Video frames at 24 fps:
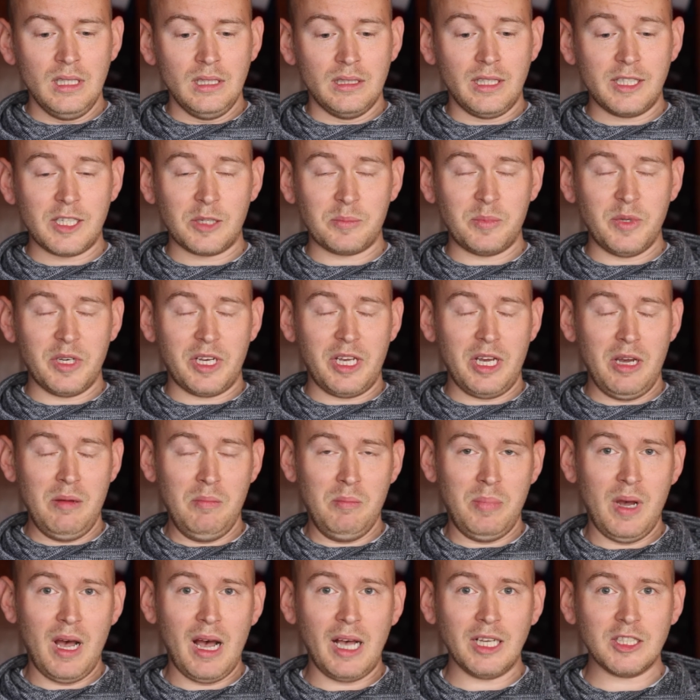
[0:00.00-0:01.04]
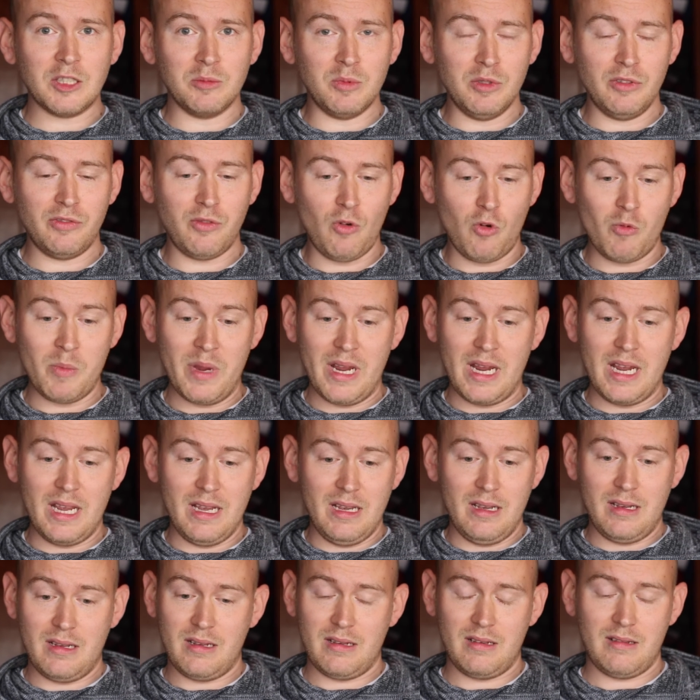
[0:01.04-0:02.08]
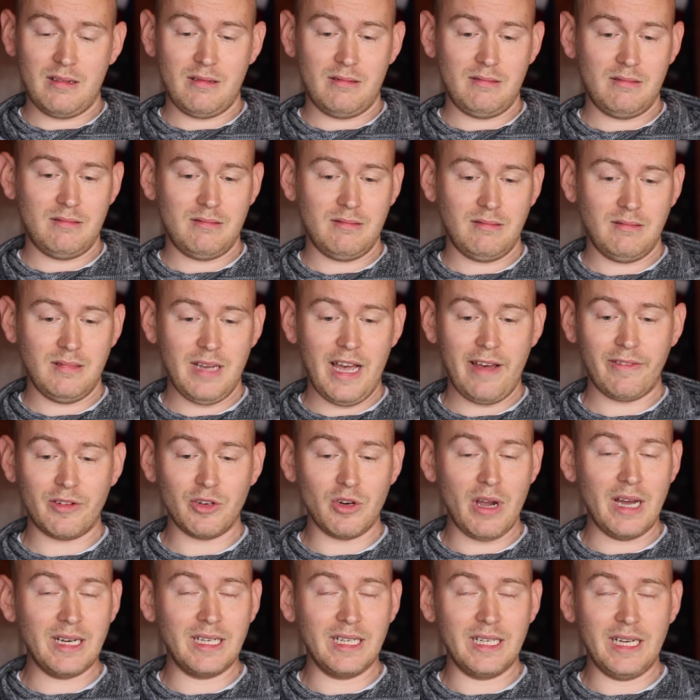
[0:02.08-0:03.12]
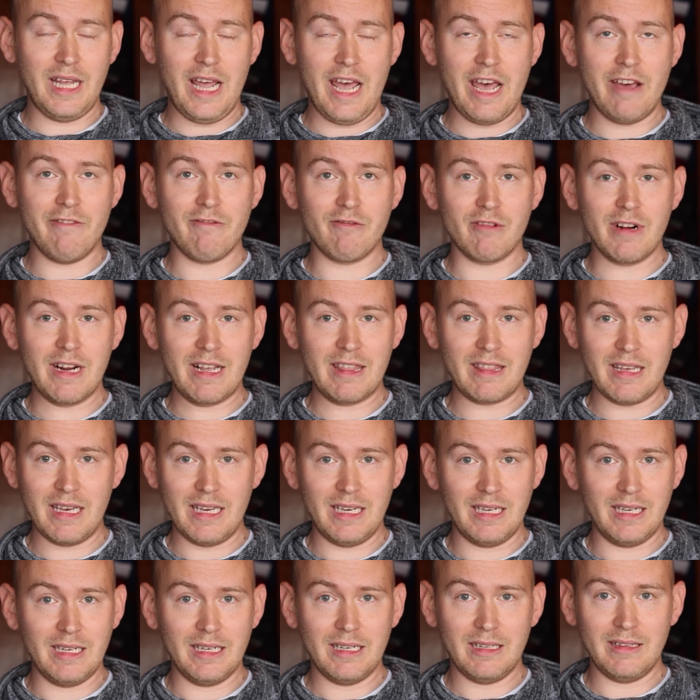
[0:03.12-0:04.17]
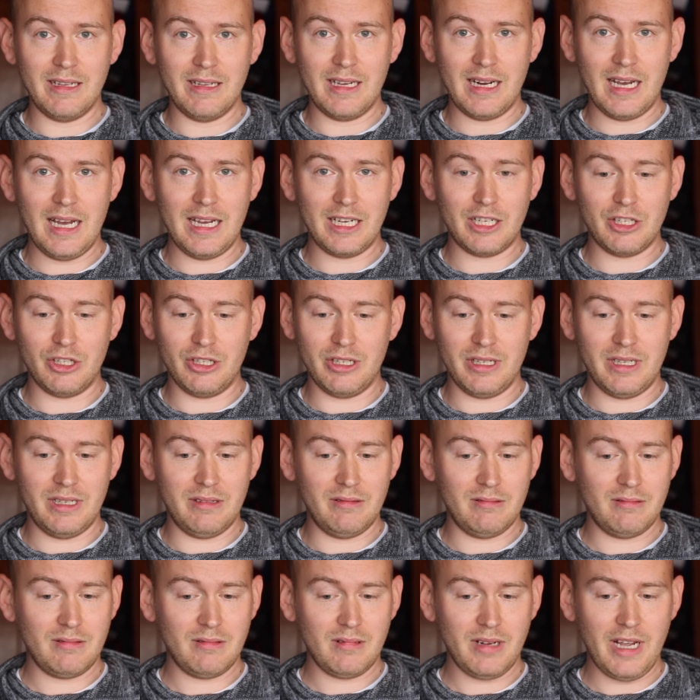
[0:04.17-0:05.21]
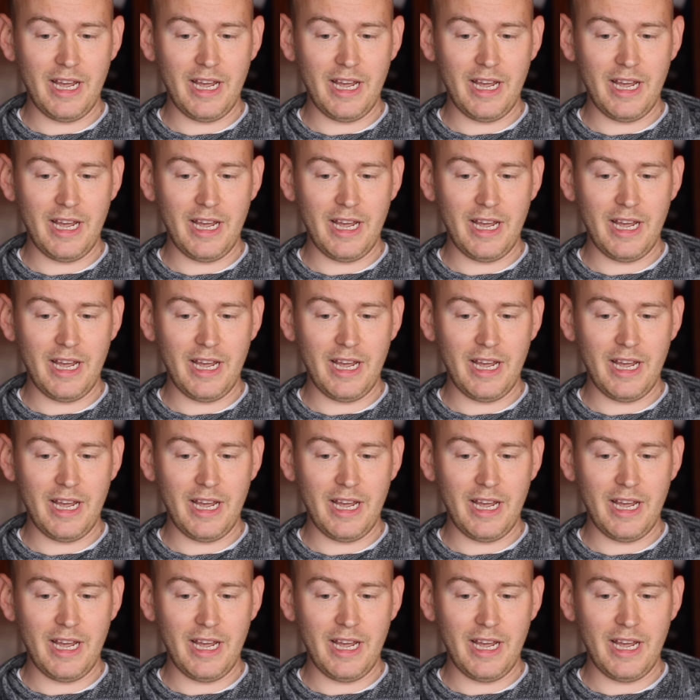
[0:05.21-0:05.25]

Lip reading: This has become possible for me after I did everything that I could.